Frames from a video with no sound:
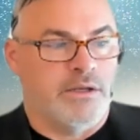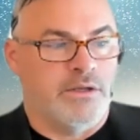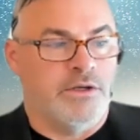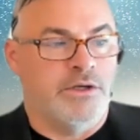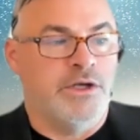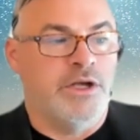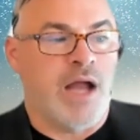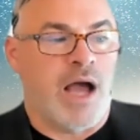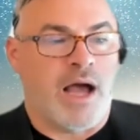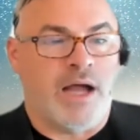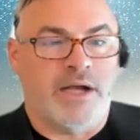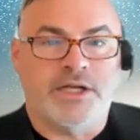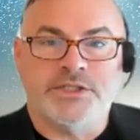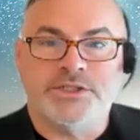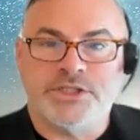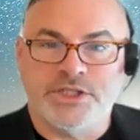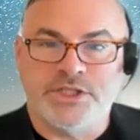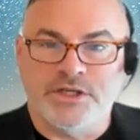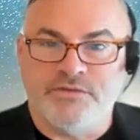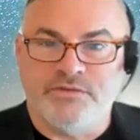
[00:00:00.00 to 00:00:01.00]
not
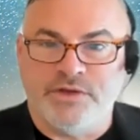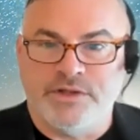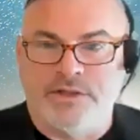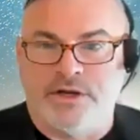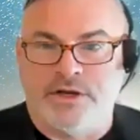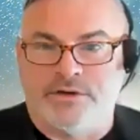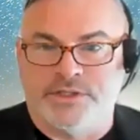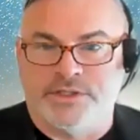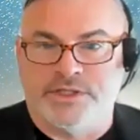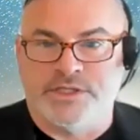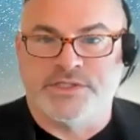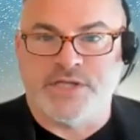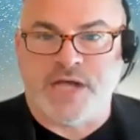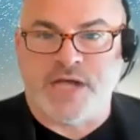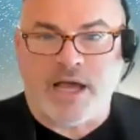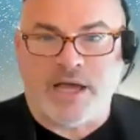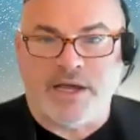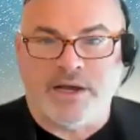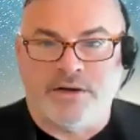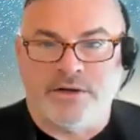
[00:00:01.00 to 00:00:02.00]
achieving their
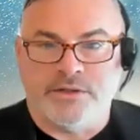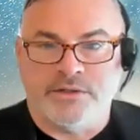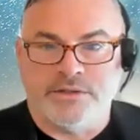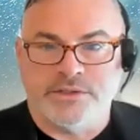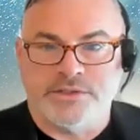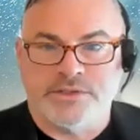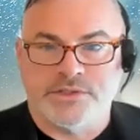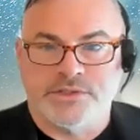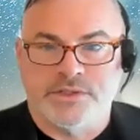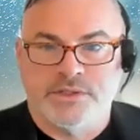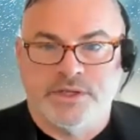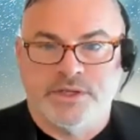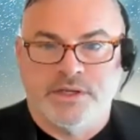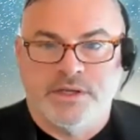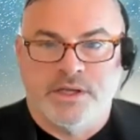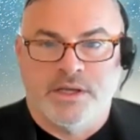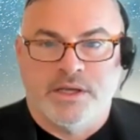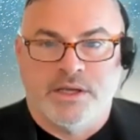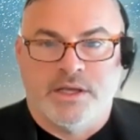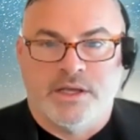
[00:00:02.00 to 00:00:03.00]
desires
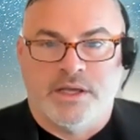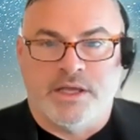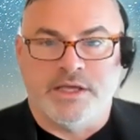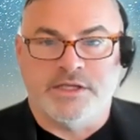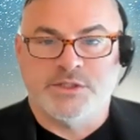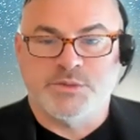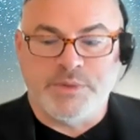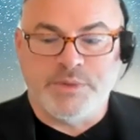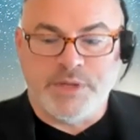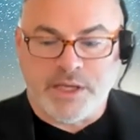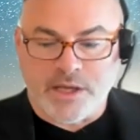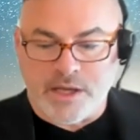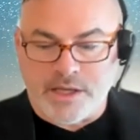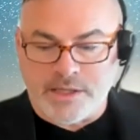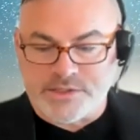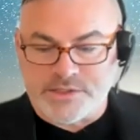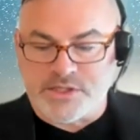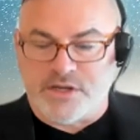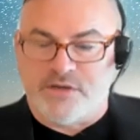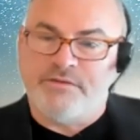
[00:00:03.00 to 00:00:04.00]
is
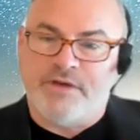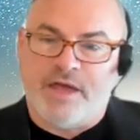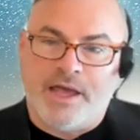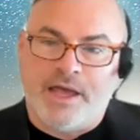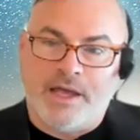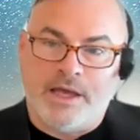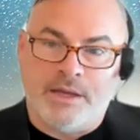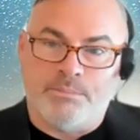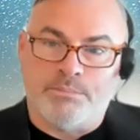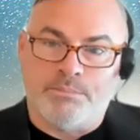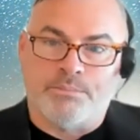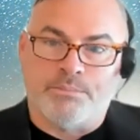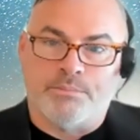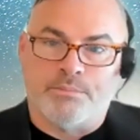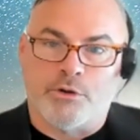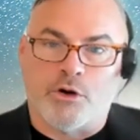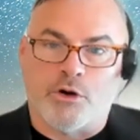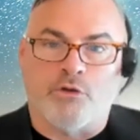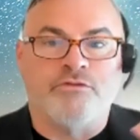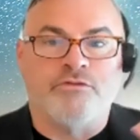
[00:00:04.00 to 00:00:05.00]
because of a
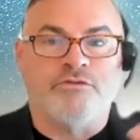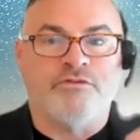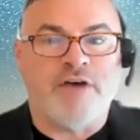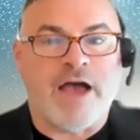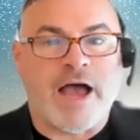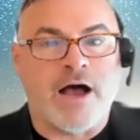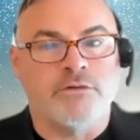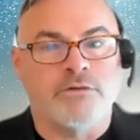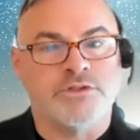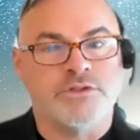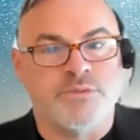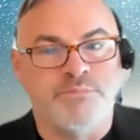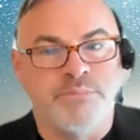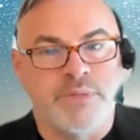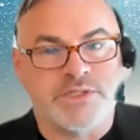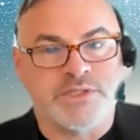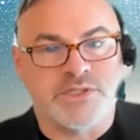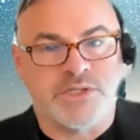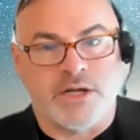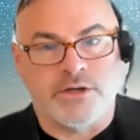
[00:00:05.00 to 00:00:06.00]
profound
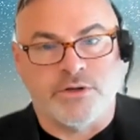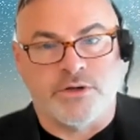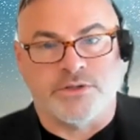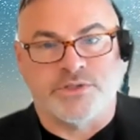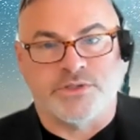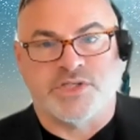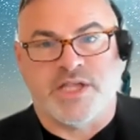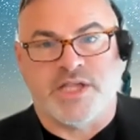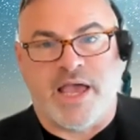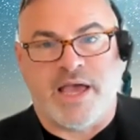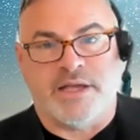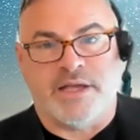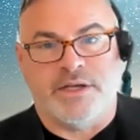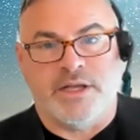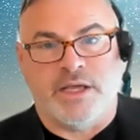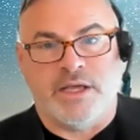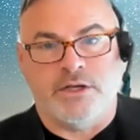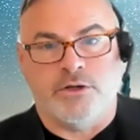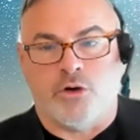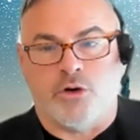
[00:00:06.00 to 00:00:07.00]

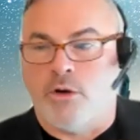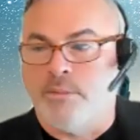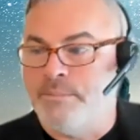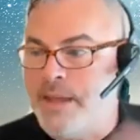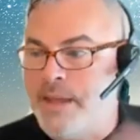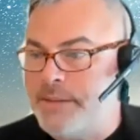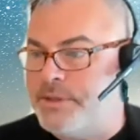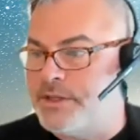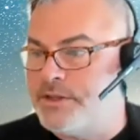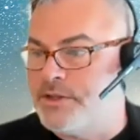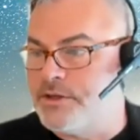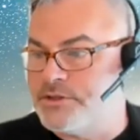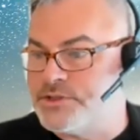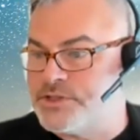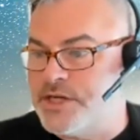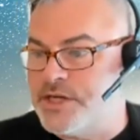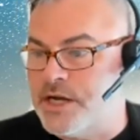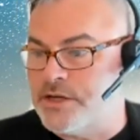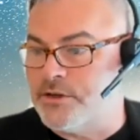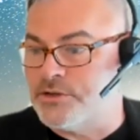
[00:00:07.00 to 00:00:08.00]
misunderstanding, or maybe
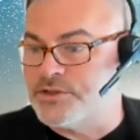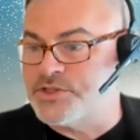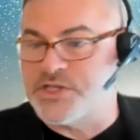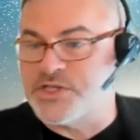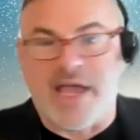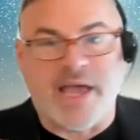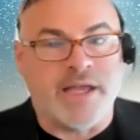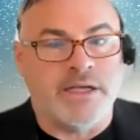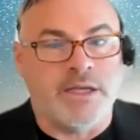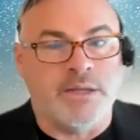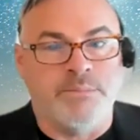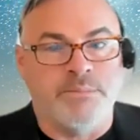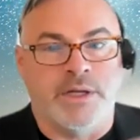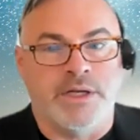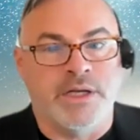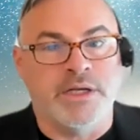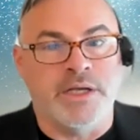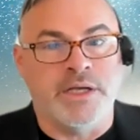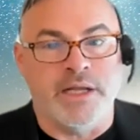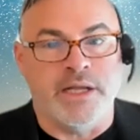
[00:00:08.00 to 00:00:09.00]
there's an understanding,
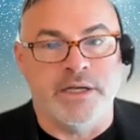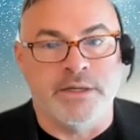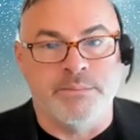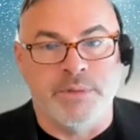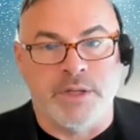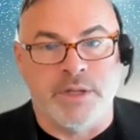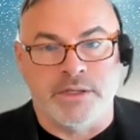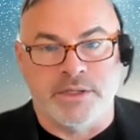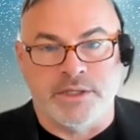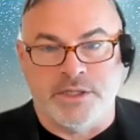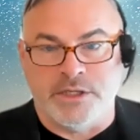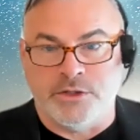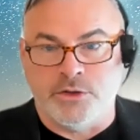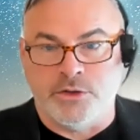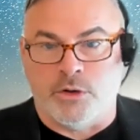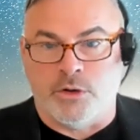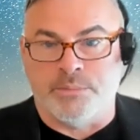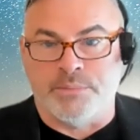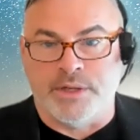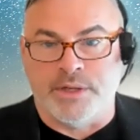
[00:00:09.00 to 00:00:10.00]
but an inability
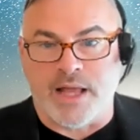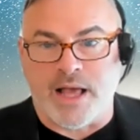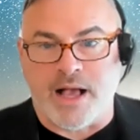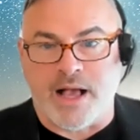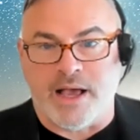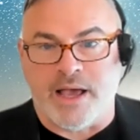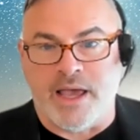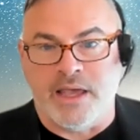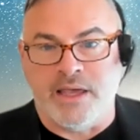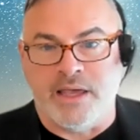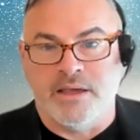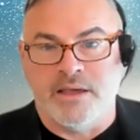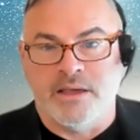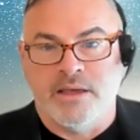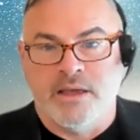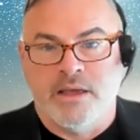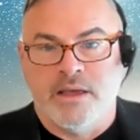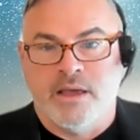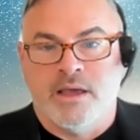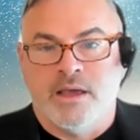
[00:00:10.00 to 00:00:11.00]
to apply
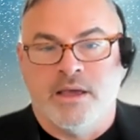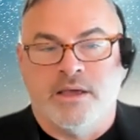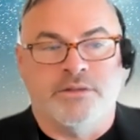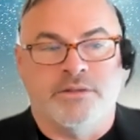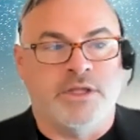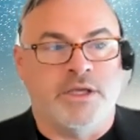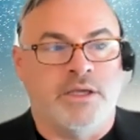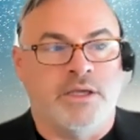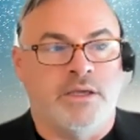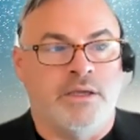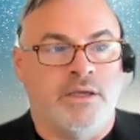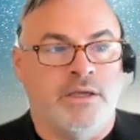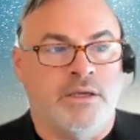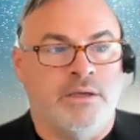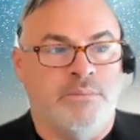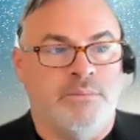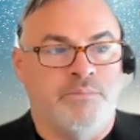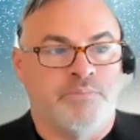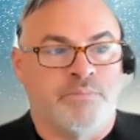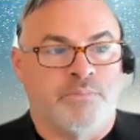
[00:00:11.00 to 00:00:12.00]

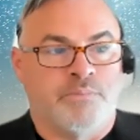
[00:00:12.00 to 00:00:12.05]
the